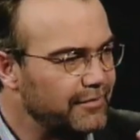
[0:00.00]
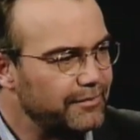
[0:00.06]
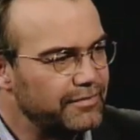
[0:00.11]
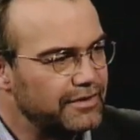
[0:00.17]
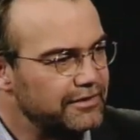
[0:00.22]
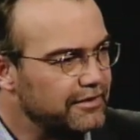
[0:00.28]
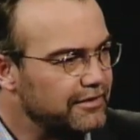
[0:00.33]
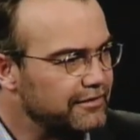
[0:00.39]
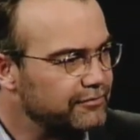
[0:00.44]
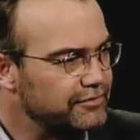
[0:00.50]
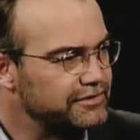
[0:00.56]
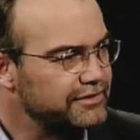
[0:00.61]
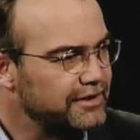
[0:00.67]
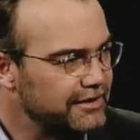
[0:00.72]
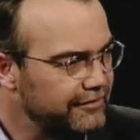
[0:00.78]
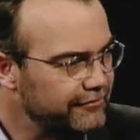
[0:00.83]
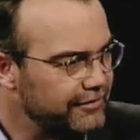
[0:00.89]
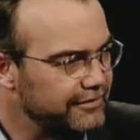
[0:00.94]
might be in there, which
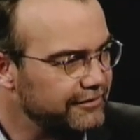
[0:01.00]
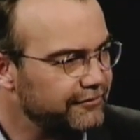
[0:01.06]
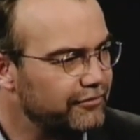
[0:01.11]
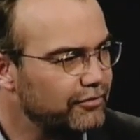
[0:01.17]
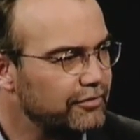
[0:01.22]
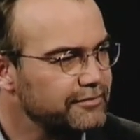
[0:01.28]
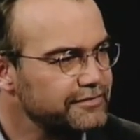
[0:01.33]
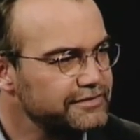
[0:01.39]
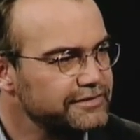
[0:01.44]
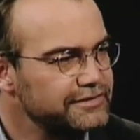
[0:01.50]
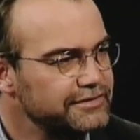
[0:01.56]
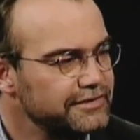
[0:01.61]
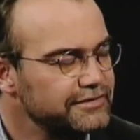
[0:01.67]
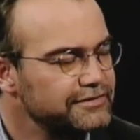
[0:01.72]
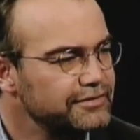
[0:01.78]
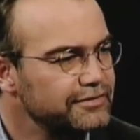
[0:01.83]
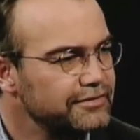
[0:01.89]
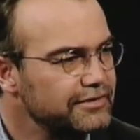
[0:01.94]
kind of informs this
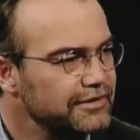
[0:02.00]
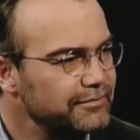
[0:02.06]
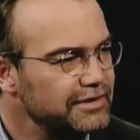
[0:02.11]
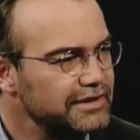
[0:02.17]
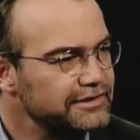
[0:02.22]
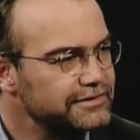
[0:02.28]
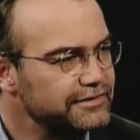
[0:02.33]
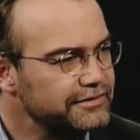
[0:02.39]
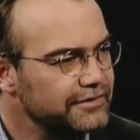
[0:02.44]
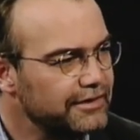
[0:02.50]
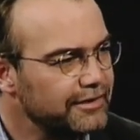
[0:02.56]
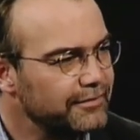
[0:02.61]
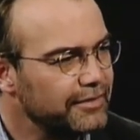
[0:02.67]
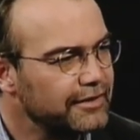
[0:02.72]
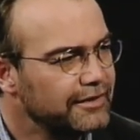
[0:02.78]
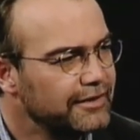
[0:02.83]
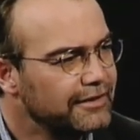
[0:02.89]
uncertainty piece you're talking about.